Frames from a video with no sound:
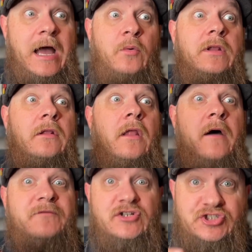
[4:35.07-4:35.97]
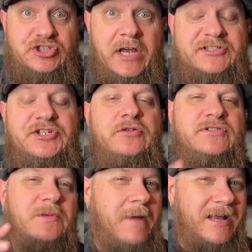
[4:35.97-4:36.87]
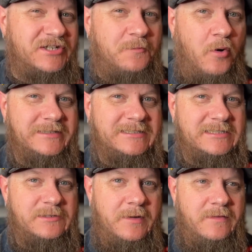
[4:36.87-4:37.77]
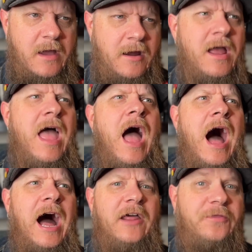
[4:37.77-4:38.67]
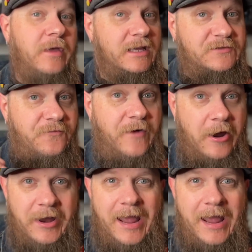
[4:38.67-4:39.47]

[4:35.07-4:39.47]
I would love to just use the magic point system in there. I think it's very